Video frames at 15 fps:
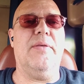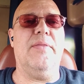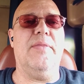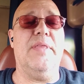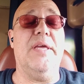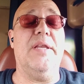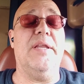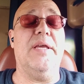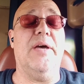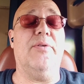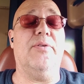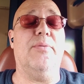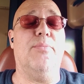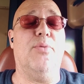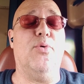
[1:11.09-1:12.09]
and then
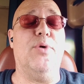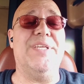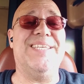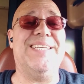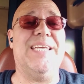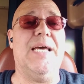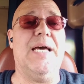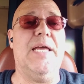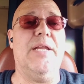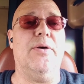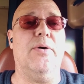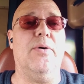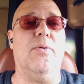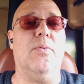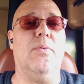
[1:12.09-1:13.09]
down to Boise,
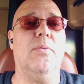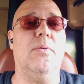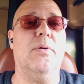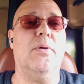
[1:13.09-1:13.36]
Idaho.